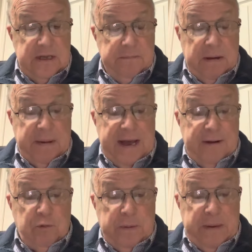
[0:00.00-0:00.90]
My
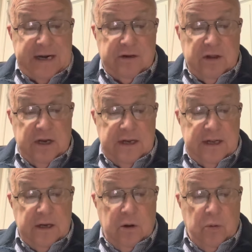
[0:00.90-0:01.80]
mind went back to the
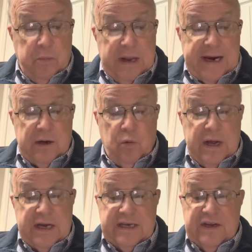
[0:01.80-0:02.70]
little old black and
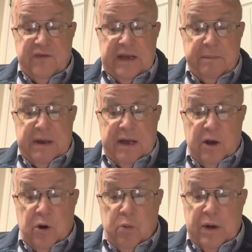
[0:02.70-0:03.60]
white TV at my
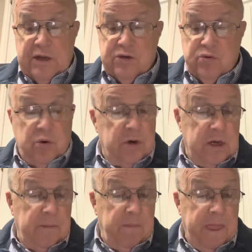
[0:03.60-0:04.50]
home when I was growing
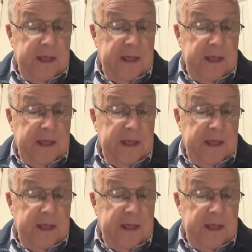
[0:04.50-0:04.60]
up.